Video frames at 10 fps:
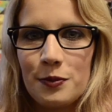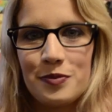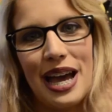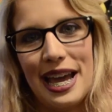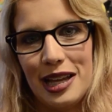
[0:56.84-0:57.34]

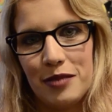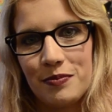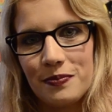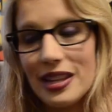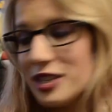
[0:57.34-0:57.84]
But hey,
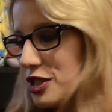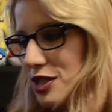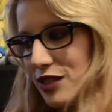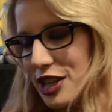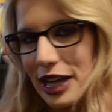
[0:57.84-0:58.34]
it's just
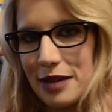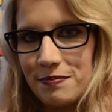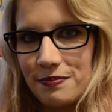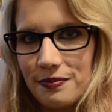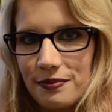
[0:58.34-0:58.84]
a video game.
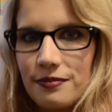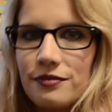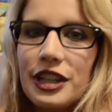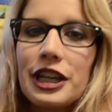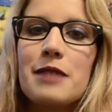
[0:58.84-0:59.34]

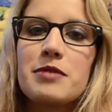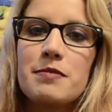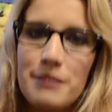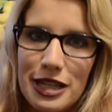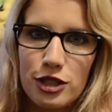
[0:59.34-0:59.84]
Video games are
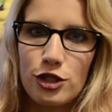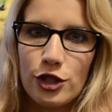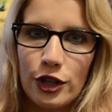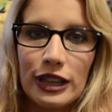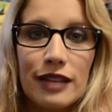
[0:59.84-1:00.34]
meant to
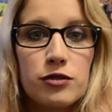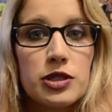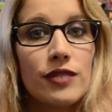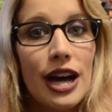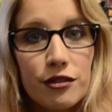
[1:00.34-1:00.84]
show levels
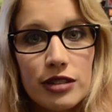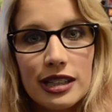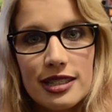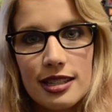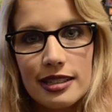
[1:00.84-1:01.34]
of
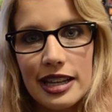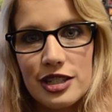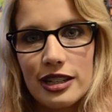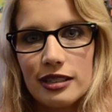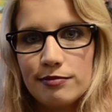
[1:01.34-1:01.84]
unrealistic
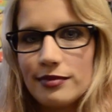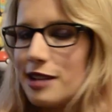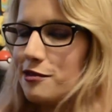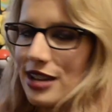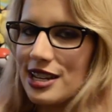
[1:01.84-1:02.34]
nature
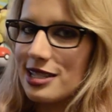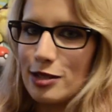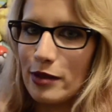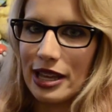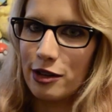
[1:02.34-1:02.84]
and fantasies
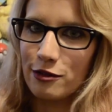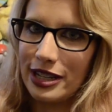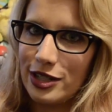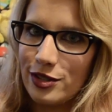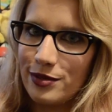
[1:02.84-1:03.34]
we cannot
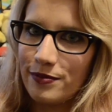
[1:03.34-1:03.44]
reach.